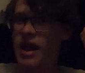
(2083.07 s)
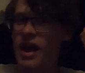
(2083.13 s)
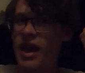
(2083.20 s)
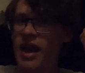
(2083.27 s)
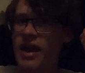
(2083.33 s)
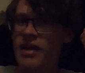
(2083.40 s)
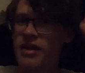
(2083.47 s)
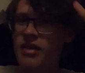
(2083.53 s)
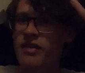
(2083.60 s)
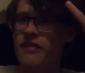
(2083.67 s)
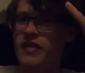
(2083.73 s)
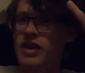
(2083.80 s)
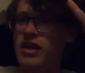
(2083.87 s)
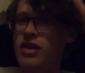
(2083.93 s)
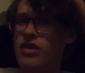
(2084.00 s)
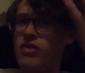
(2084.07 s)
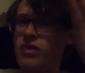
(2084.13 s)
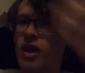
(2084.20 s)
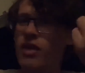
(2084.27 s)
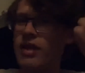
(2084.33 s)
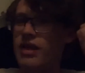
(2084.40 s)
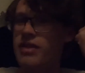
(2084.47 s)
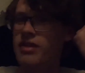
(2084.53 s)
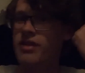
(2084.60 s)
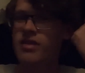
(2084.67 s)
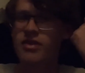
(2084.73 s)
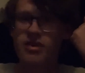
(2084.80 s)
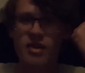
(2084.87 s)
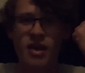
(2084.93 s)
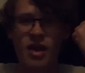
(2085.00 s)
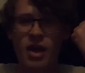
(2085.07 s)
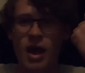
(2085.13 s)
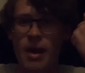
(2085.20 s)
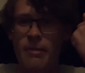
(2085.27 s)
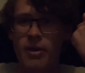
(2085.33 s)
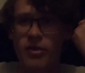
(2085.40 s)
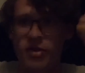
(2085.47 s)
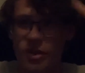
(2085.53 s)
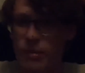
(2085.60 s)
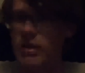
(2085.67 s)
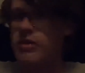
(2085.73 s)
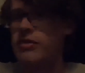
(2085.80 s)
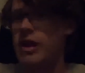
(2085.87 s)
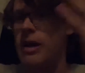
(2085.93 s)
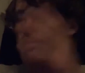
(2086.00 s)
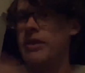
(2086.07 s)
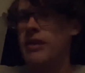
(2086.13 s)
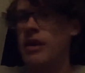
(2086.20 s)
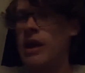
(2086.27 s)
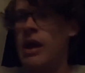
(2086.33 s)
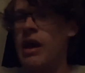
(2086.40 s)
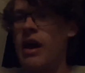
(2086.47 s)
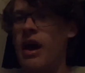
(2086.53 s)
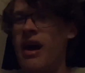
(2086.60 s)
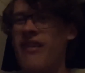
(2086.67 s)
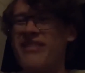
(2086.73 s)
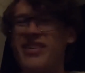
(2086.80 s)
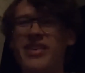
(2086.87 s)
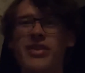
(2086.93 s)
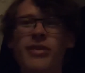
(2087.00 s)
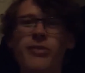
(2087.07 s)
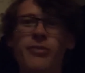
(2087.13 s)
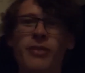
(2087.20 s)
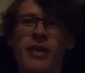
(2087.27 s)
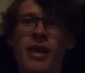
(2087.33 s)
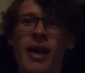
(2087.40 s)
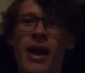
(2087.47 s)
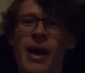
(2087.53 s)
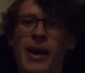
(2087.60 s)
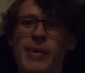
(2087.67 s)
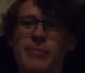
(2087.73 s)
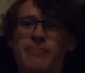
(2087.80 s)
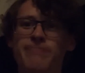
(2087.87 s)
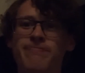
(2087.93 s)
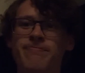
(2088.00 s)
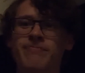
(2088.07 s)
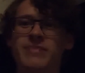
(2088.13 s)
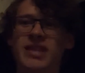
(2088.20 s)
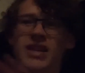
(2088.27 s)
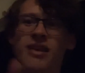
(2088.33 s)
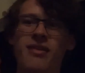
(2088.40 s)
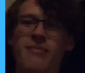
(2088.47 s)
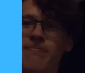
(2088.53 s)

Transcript: another video not like this about some other topic very soon. See you guys.